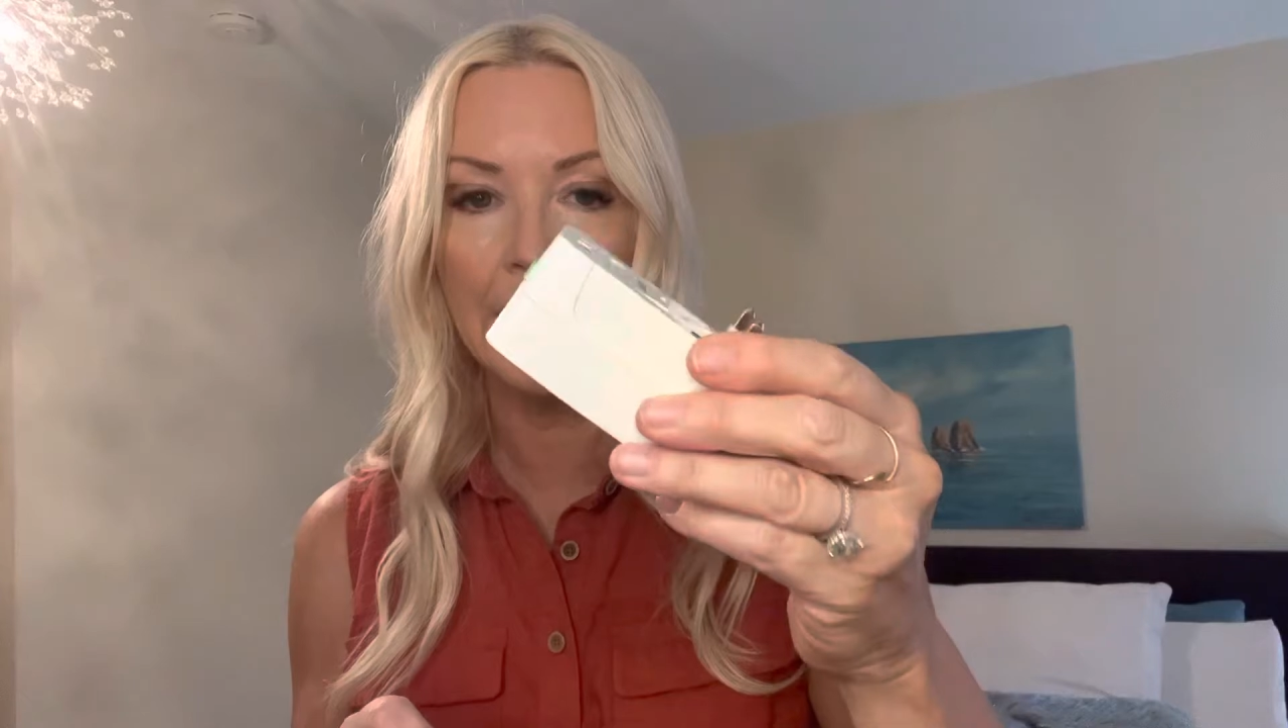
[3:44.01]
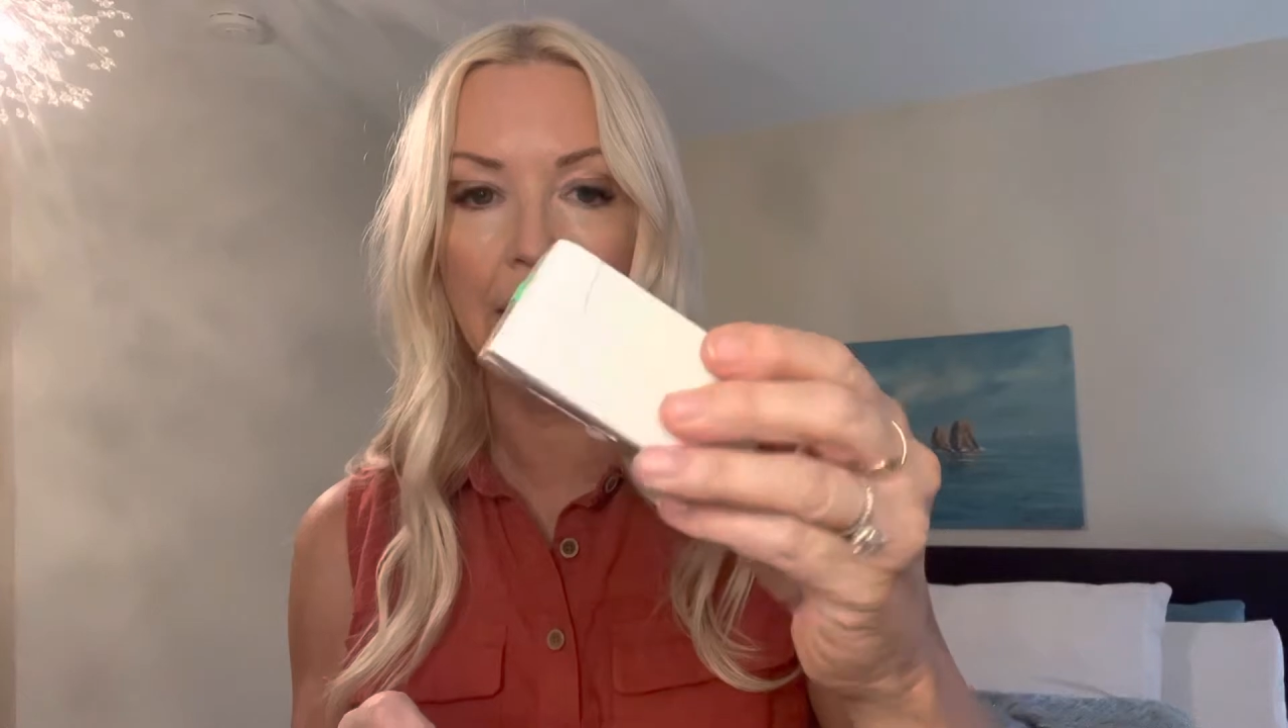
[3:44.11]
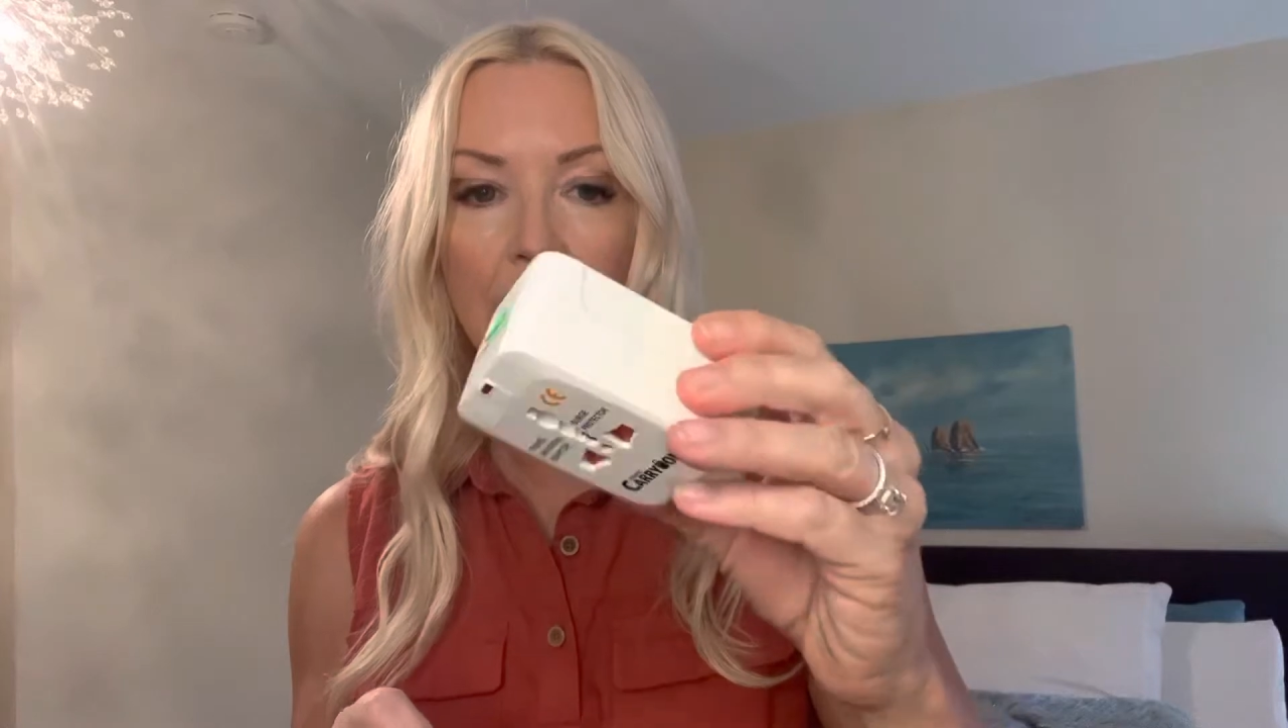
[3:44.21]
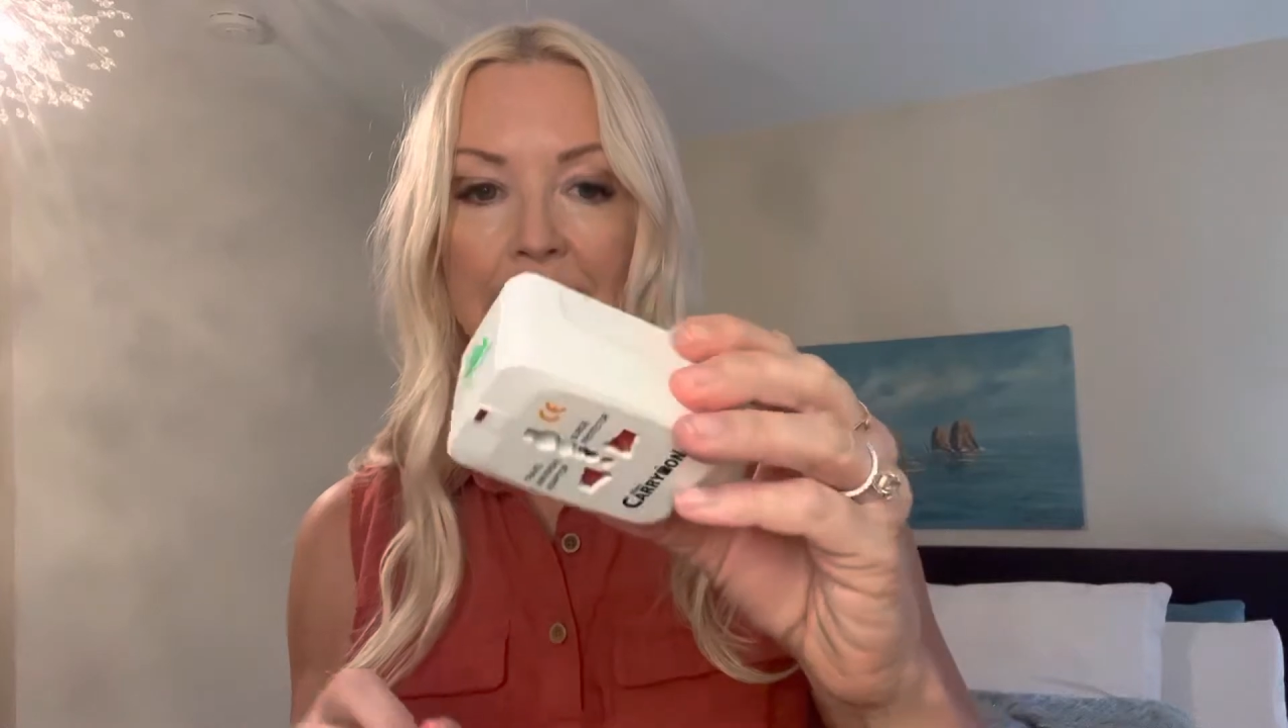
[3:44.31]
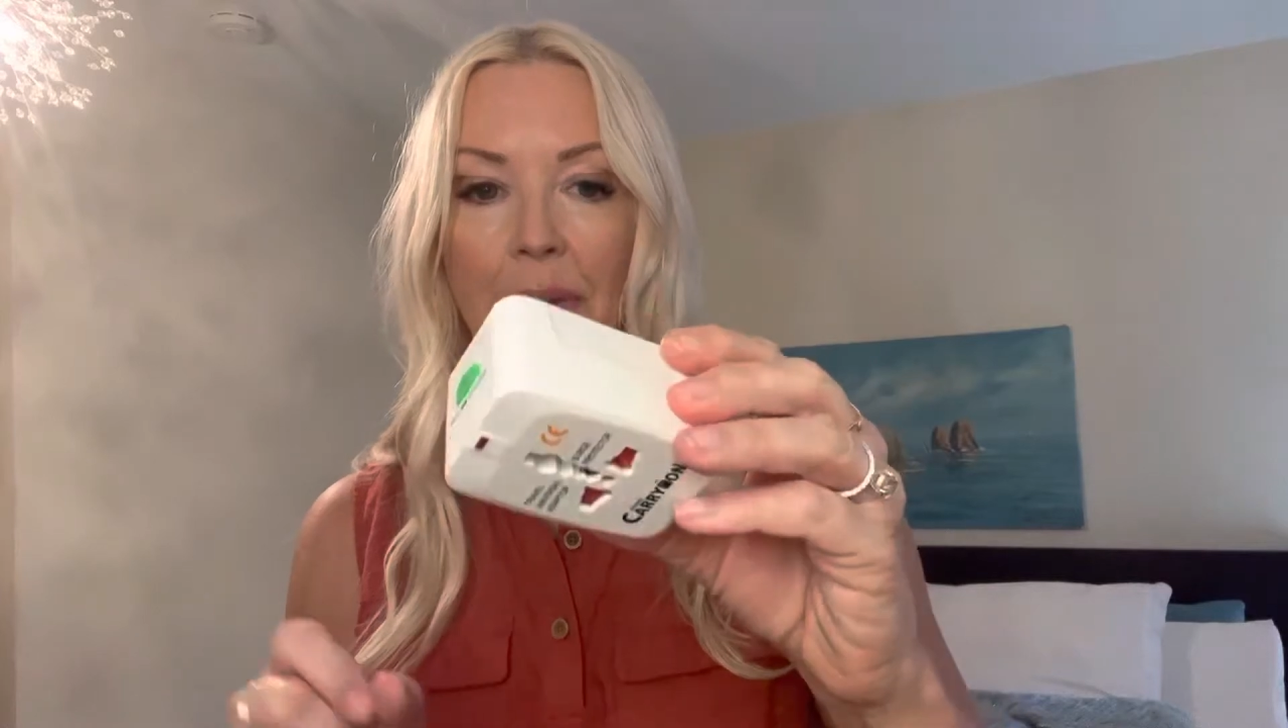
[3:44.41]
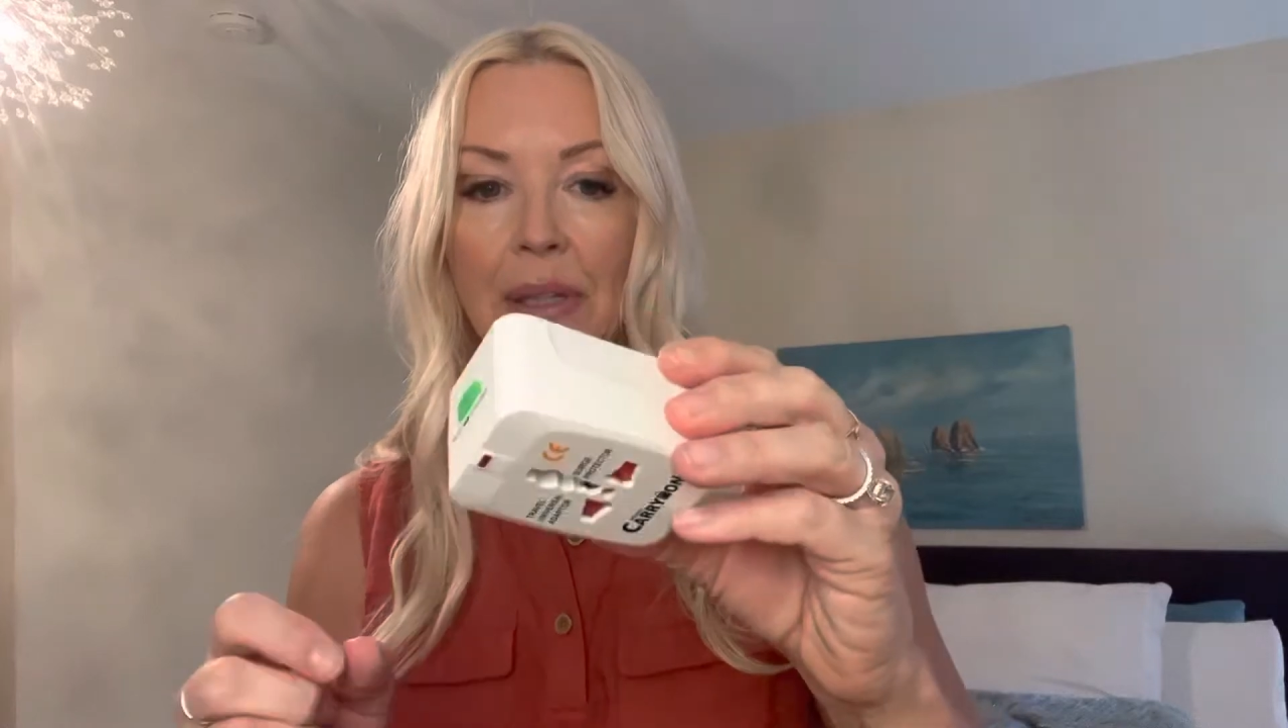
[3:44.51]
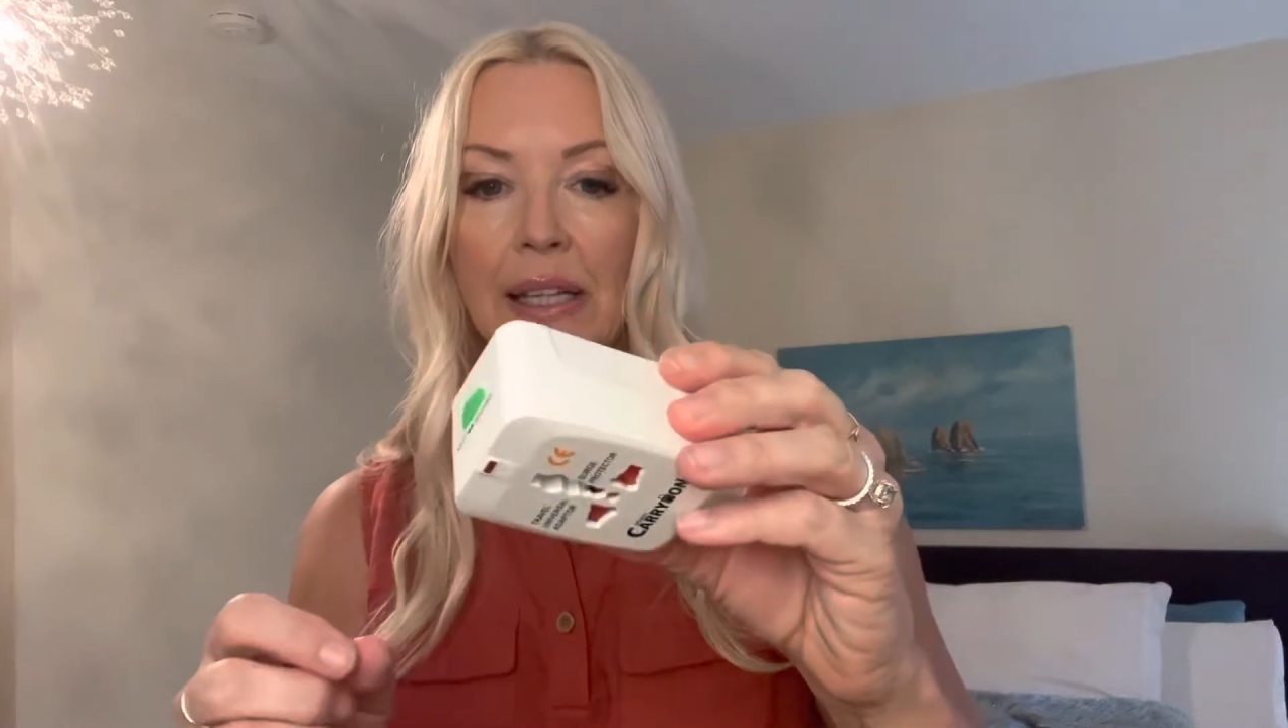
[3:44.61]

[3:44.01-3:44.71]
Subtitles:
Aid or something